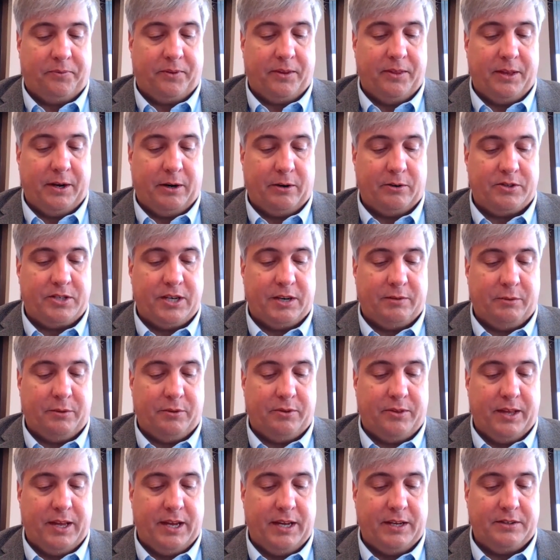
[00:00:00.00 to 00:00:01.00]
There are several
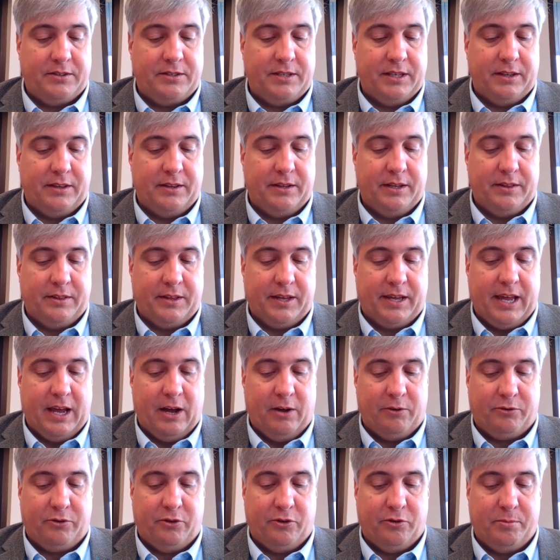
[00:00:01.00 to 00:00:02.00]
things that the
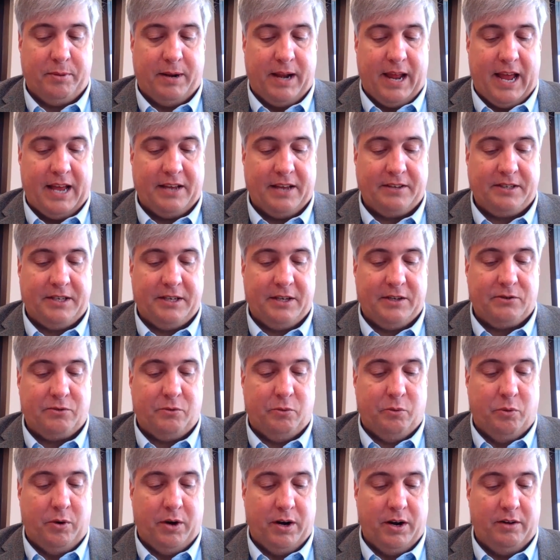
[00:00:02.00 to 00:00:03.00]
council has been asking us.
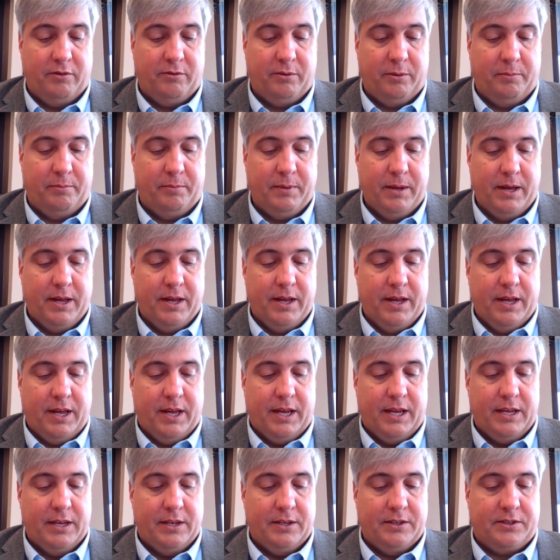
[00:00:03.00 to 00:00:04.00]
One of them
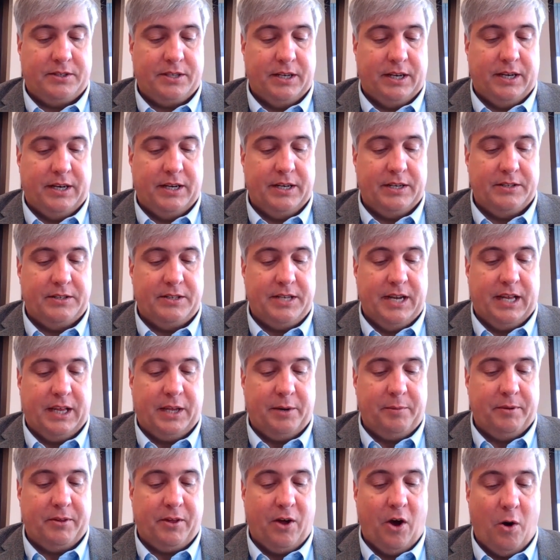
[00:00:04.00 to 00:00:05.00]
is
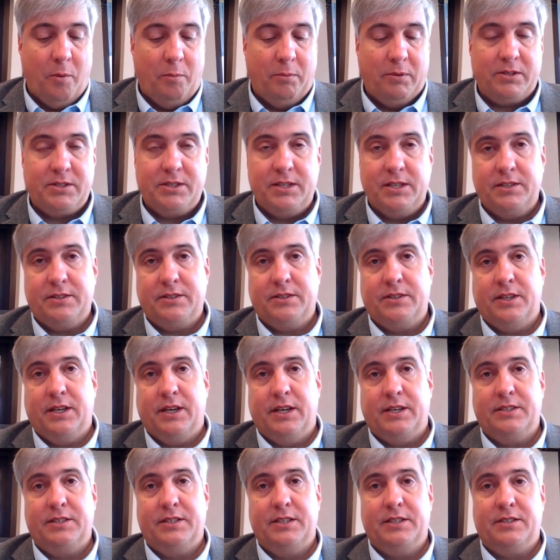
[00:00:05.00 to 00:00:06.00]
dealing with homelessness
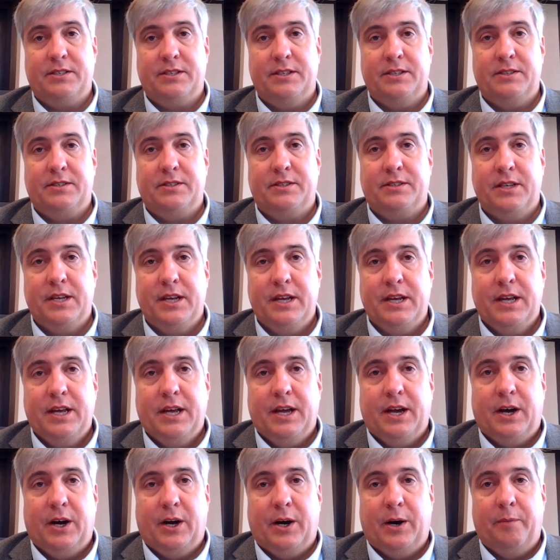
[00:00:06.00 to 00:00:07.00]
assistance.
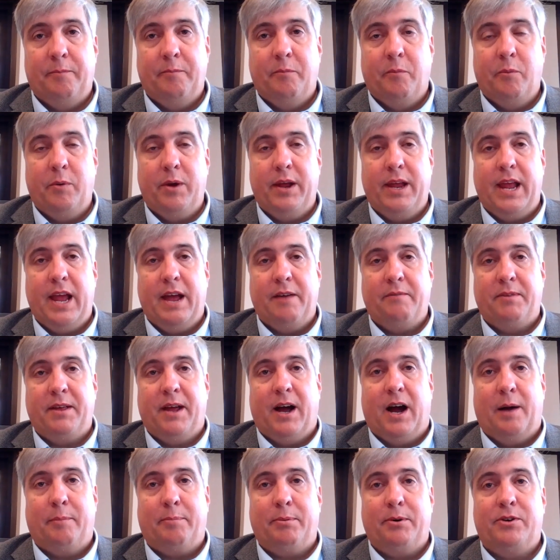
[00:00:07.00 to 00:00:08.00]
We have the
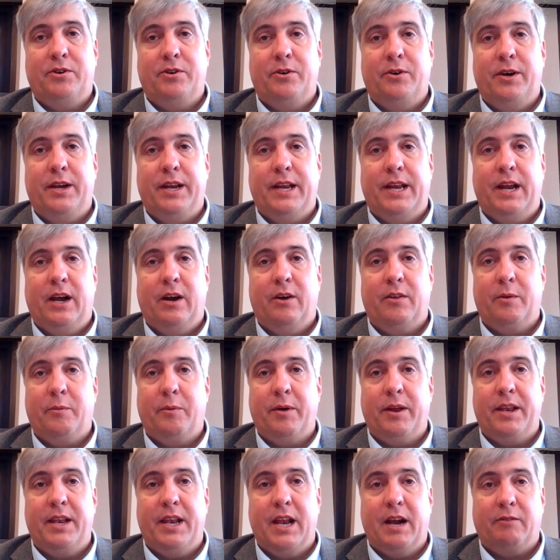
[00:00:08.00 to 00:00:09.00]
opportunity here that
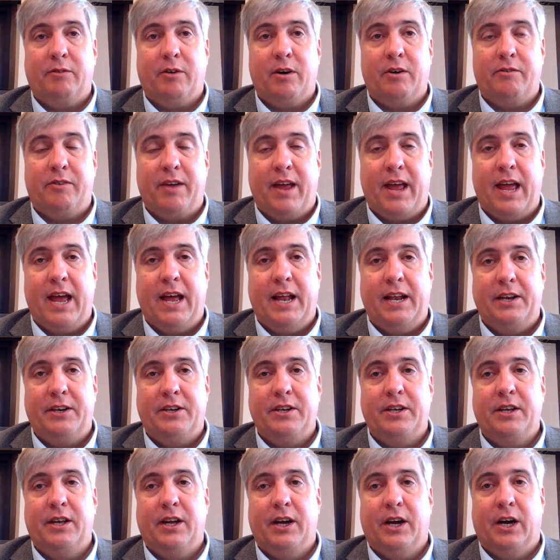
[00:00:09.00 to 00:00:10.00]
we never have had
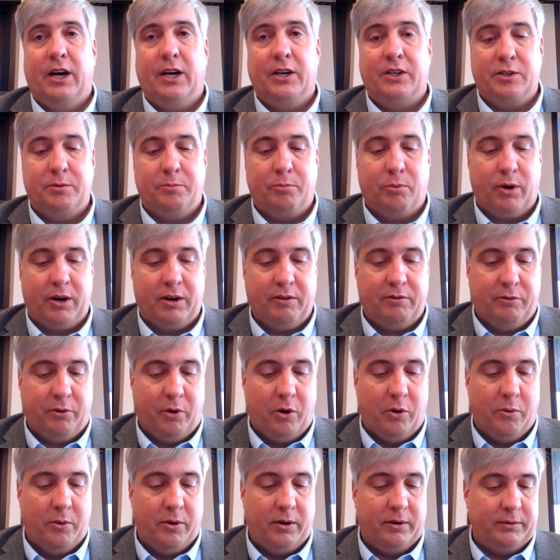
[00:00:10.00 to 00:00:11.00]
to bring
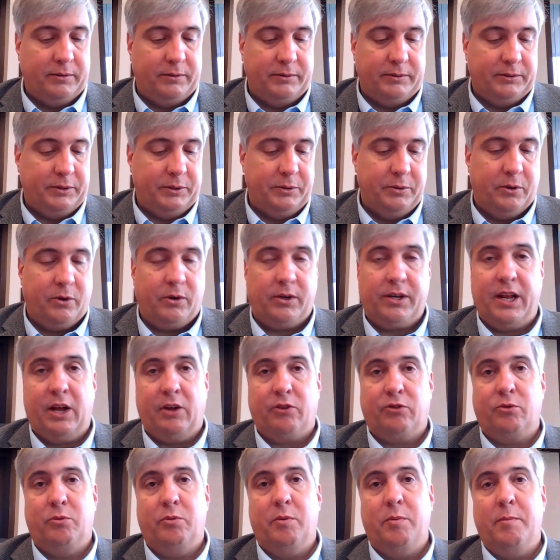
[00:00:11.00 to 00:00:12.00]
forward, and you heard
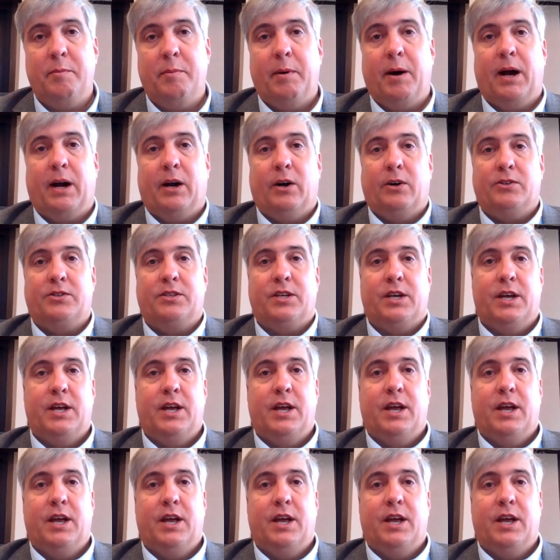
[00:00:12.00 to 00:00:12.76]
Councilwoman Myers